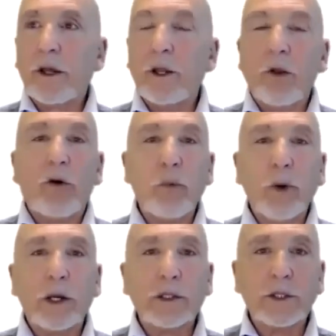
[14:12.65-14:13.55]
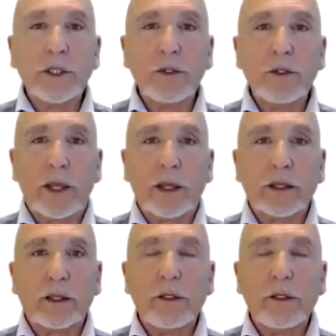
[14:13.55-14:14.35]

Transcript: a lot of work to do that.